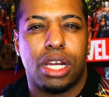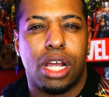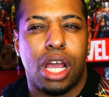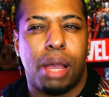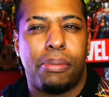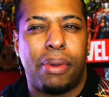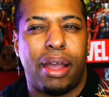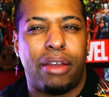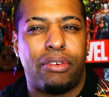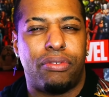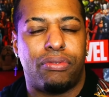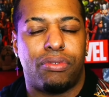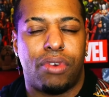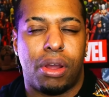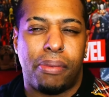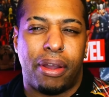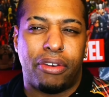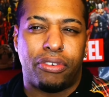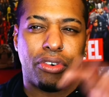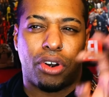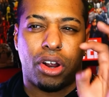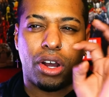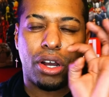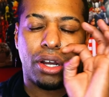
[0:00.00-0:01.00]
Am
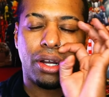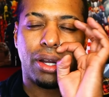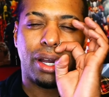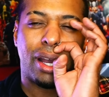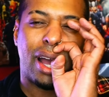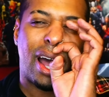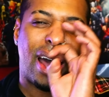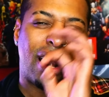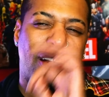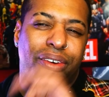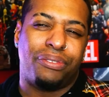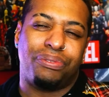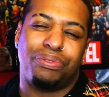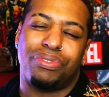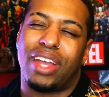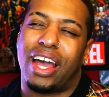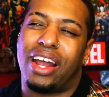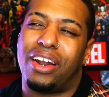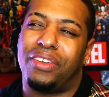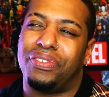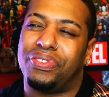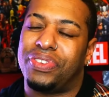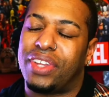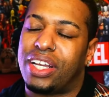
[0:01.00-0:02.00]
I wrong? I don't
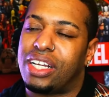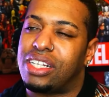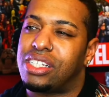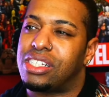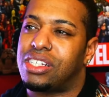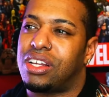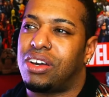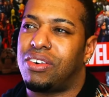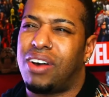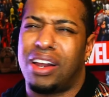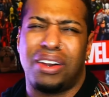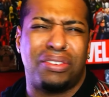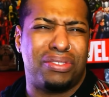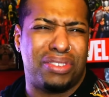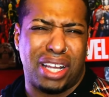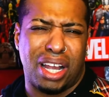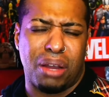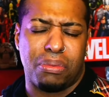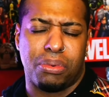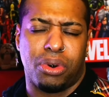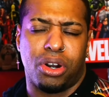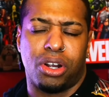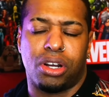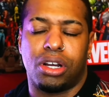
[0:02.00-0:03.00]
think so. I don't
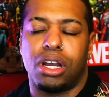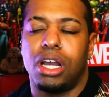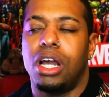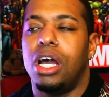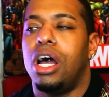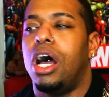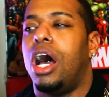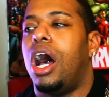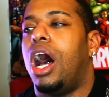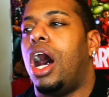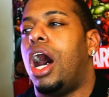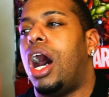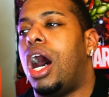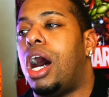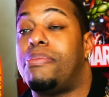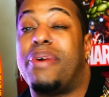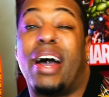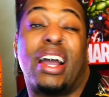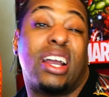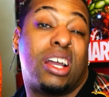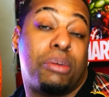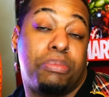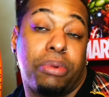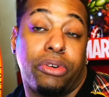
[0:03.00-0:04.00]
think I'm wrong.
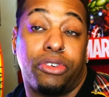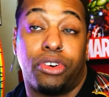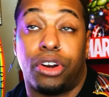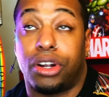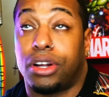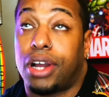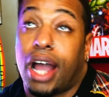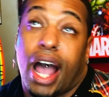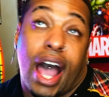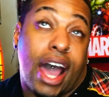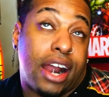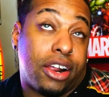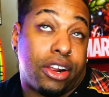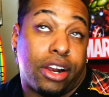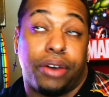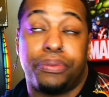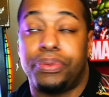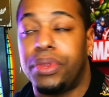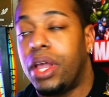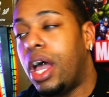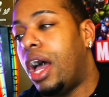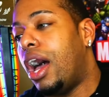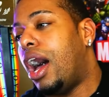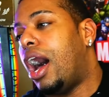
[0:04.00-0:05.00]
I could be wrong. I don't
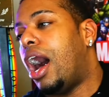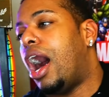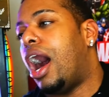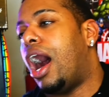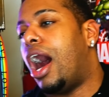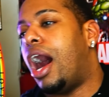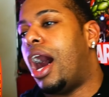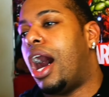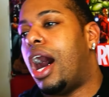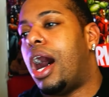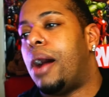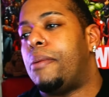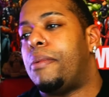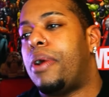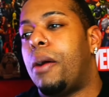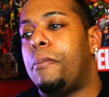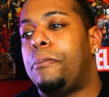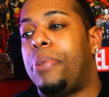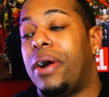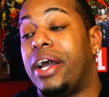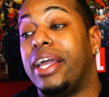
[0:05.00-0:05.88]
know.